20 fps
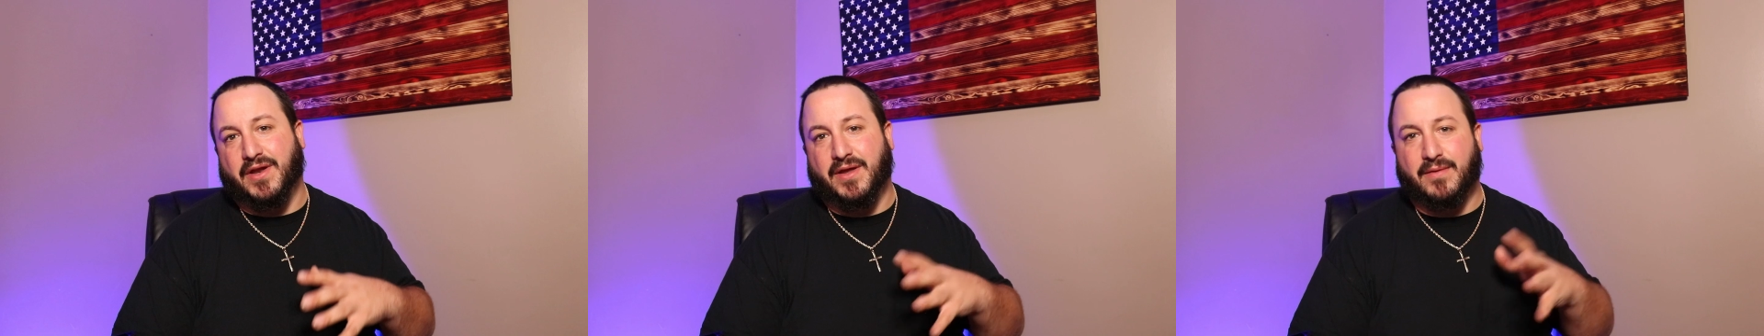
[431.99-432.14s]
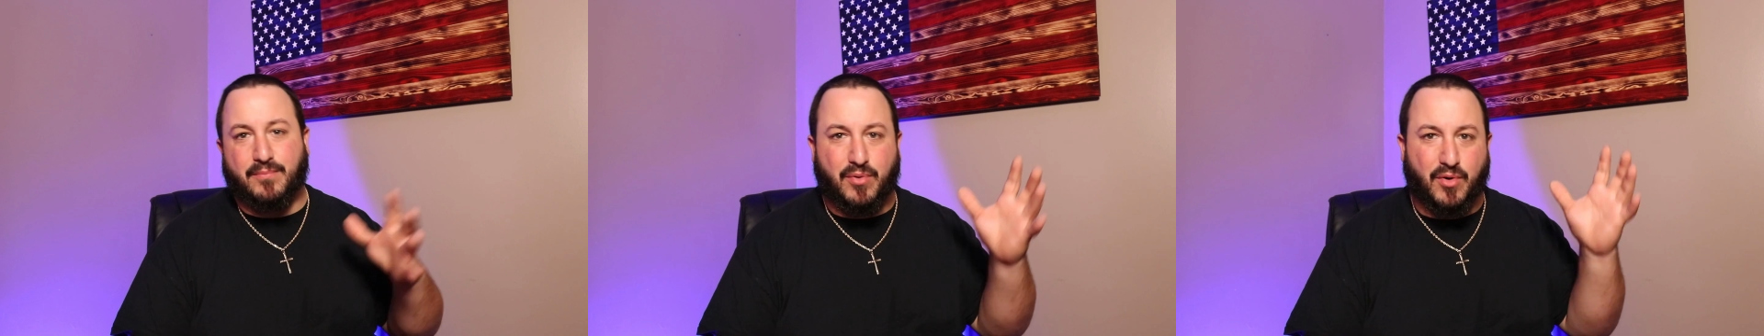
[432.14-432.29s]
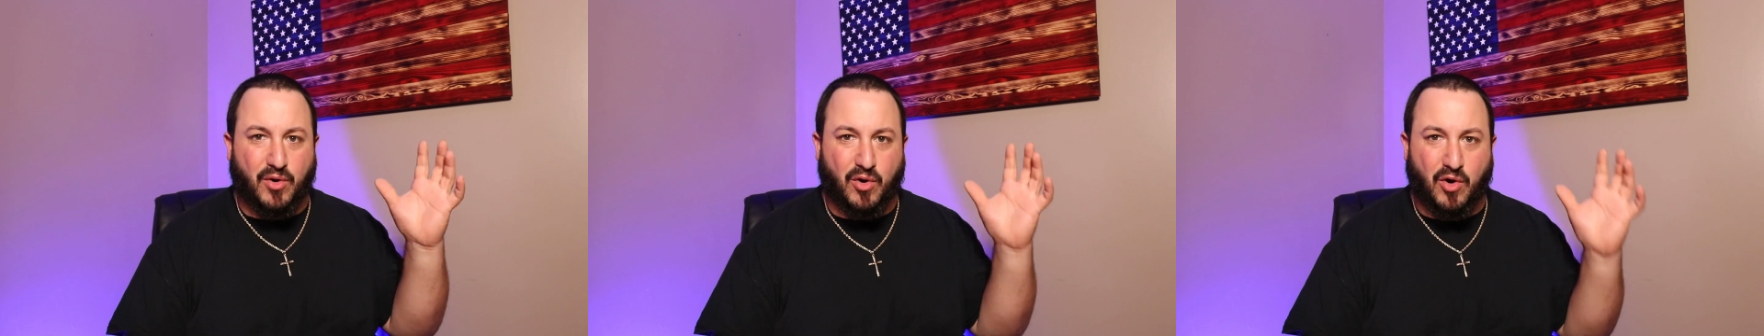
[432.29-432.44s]

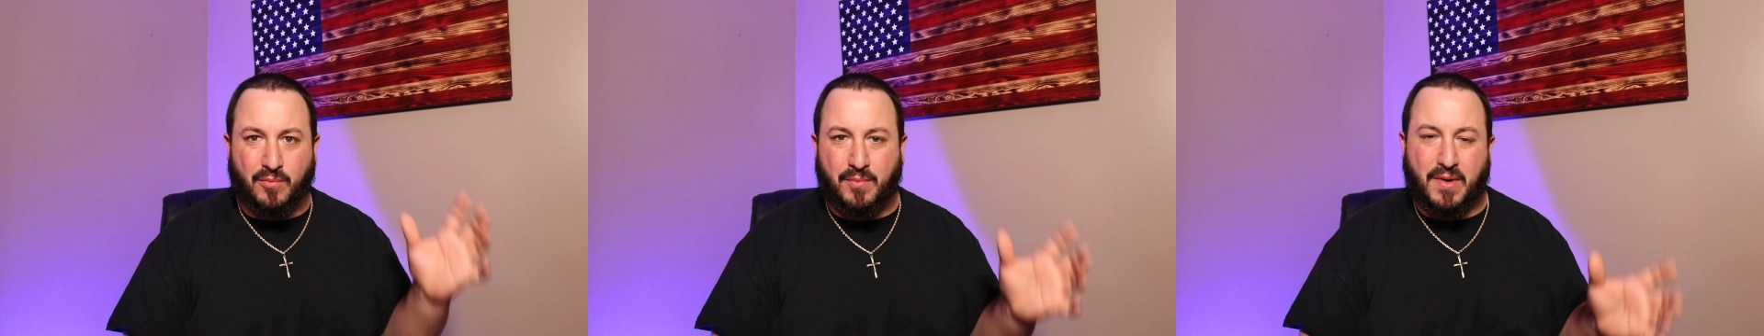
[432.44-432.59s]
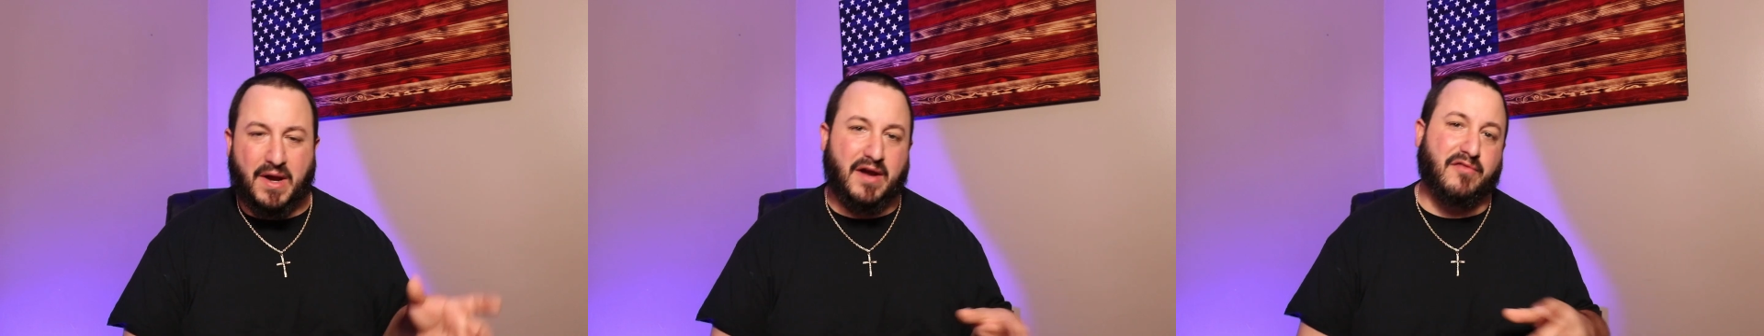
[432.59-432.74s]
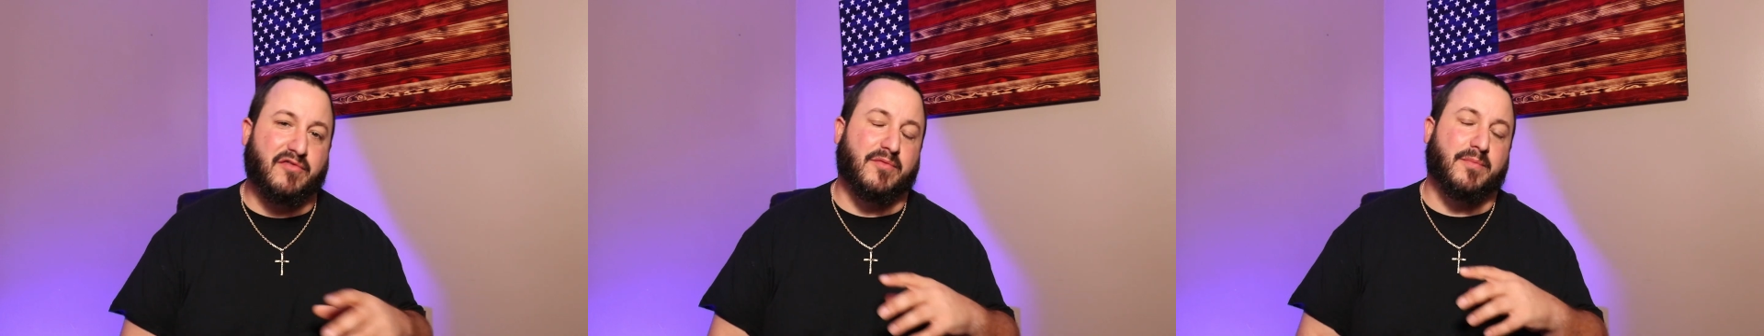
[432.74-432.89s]
input all
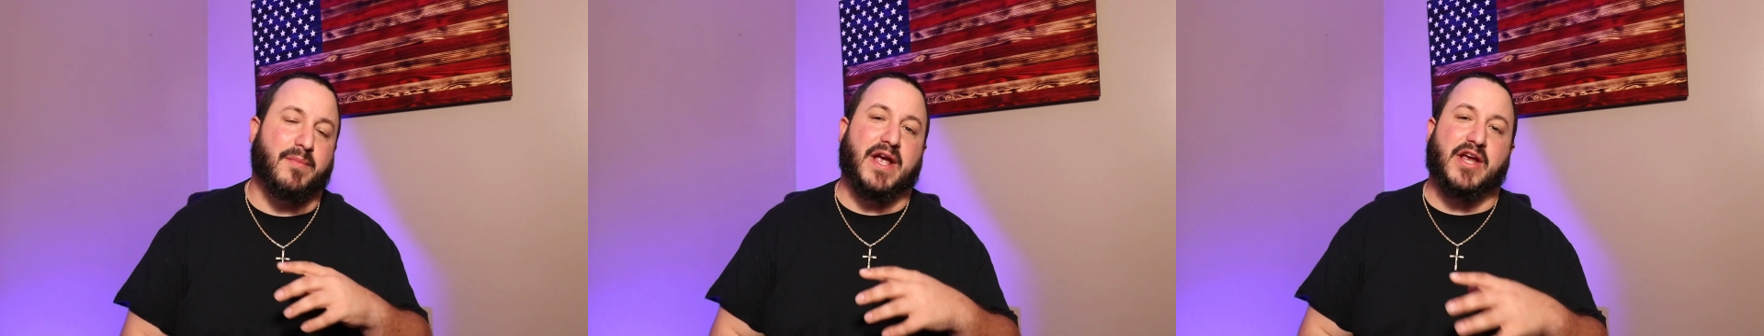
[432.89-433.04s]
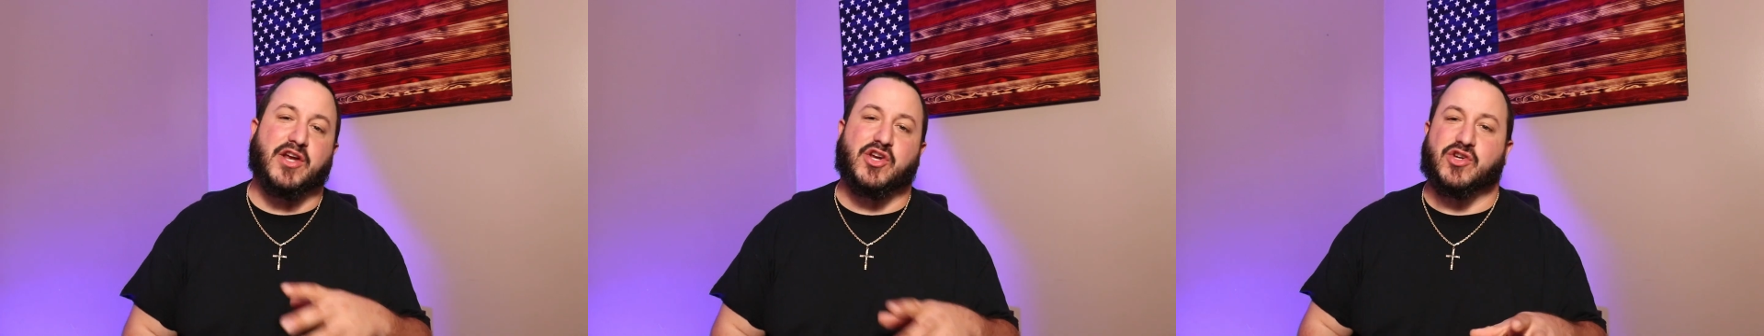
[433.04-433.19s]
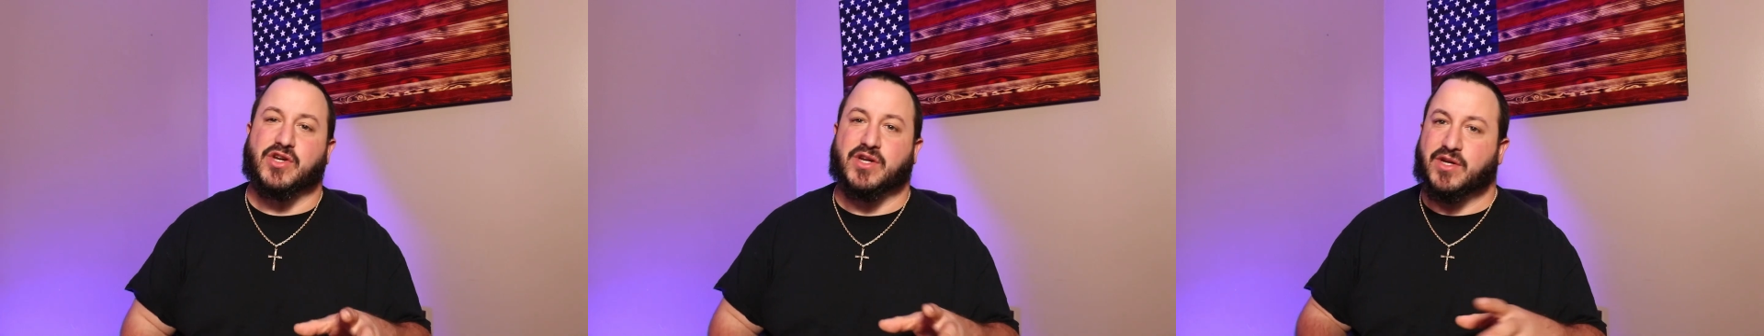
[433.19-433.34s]
my
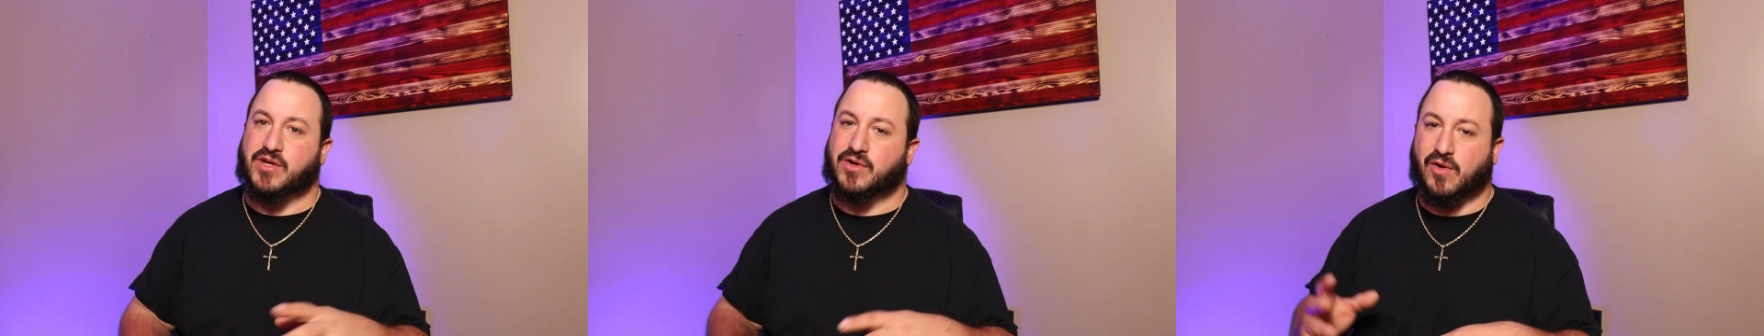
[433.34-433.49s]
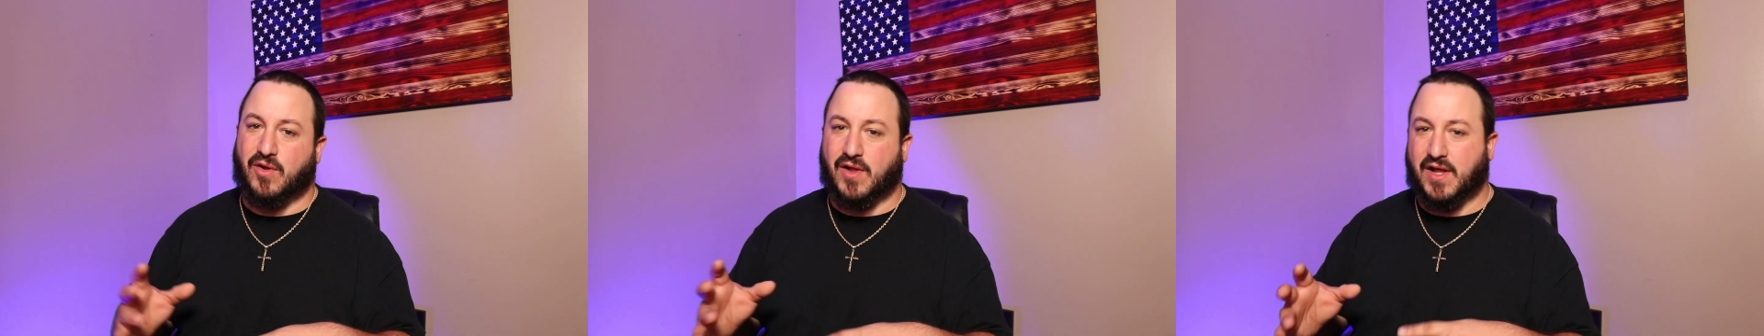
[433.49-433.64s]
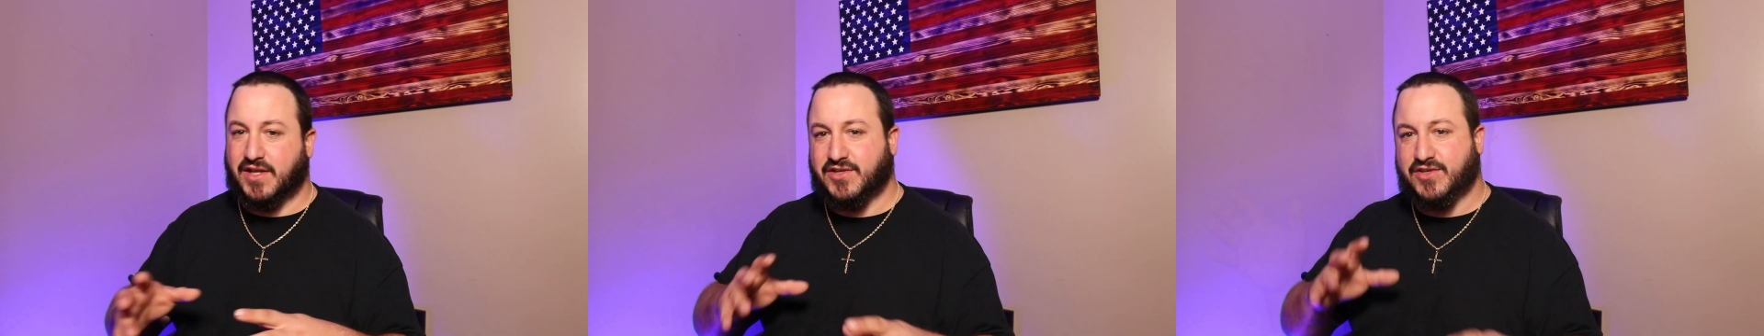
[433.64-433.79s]
information and
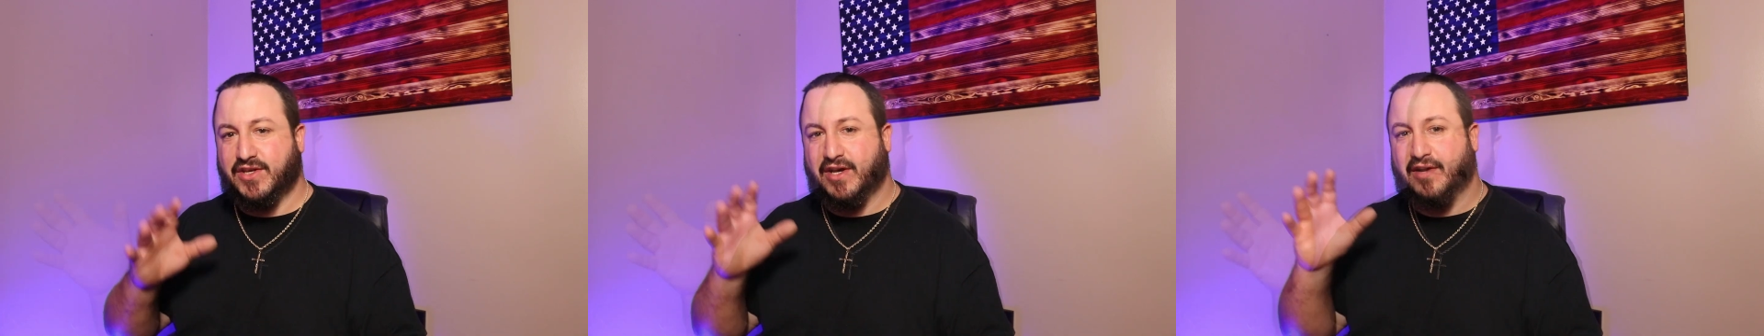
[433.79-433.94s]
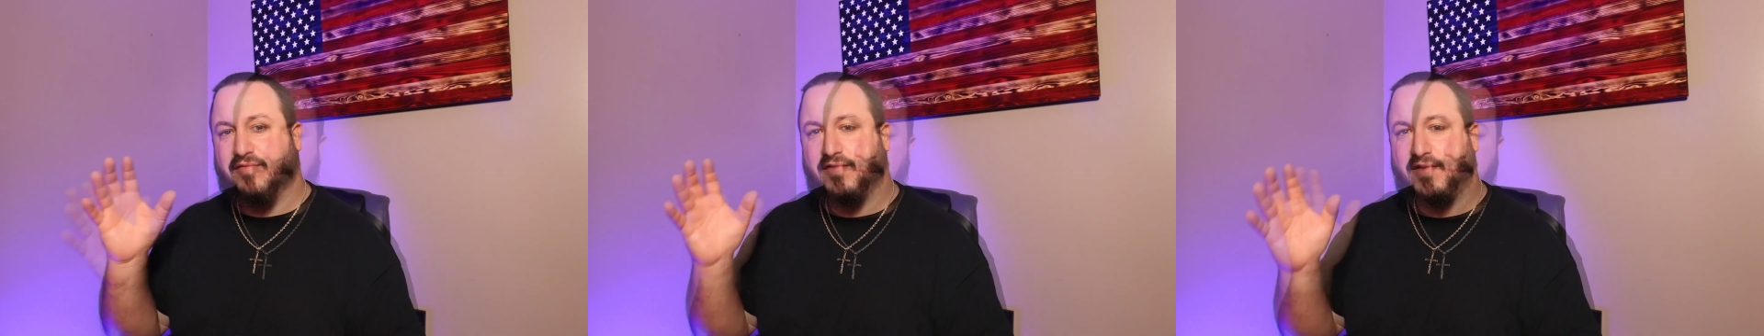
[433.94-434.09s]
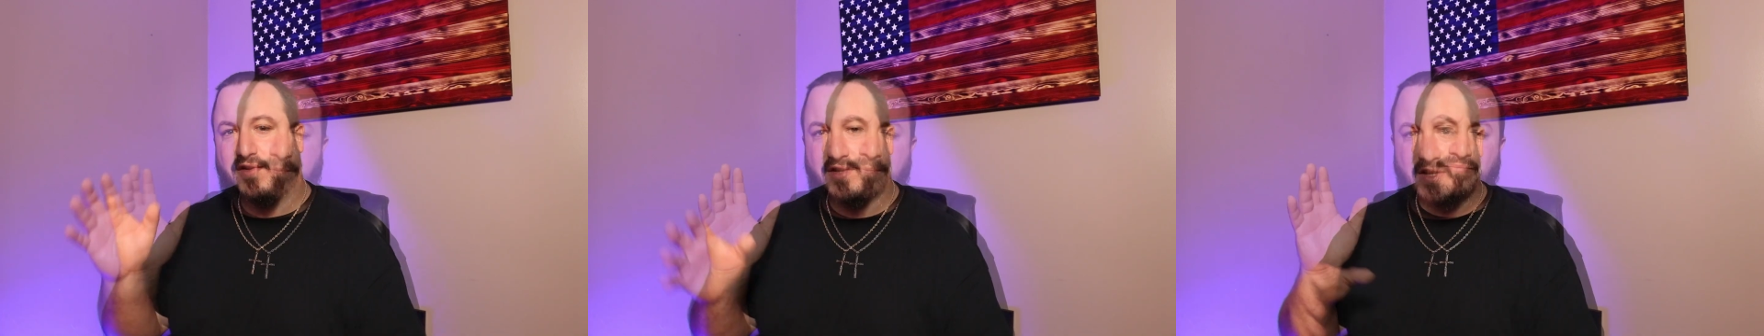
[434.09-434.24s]
all that stuff.